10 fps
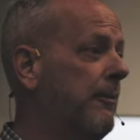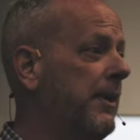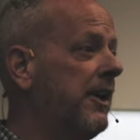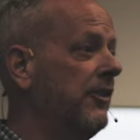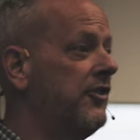
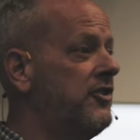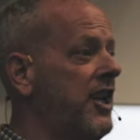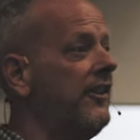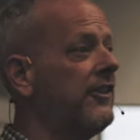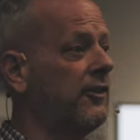because
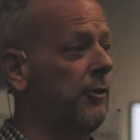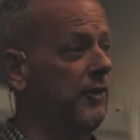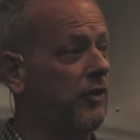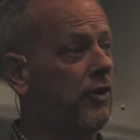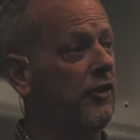Jesus
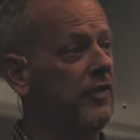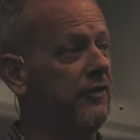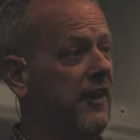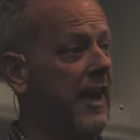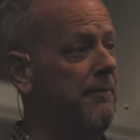was
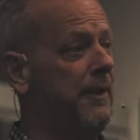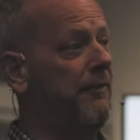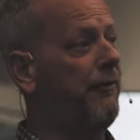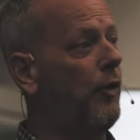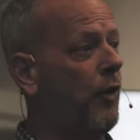crucified
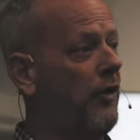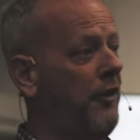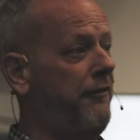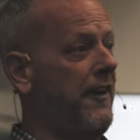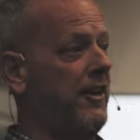before
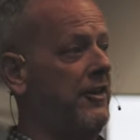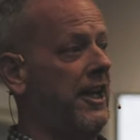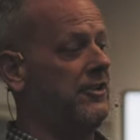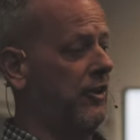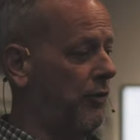the
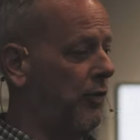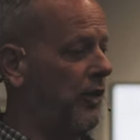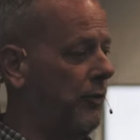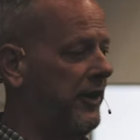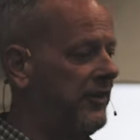foundation of the
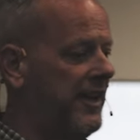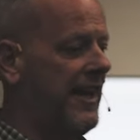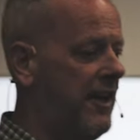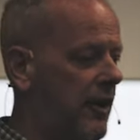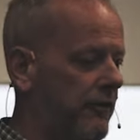world. We see
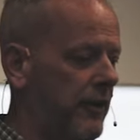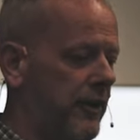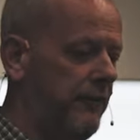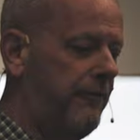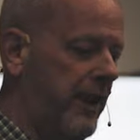that over
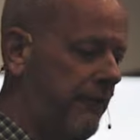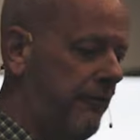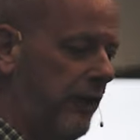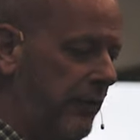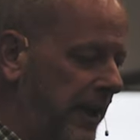in, in
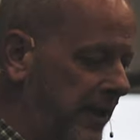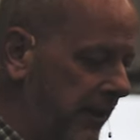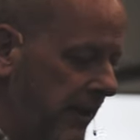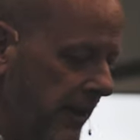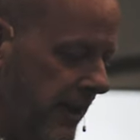1
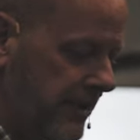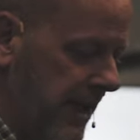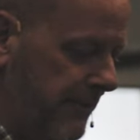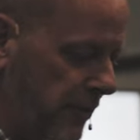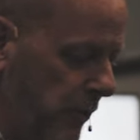Peter chapter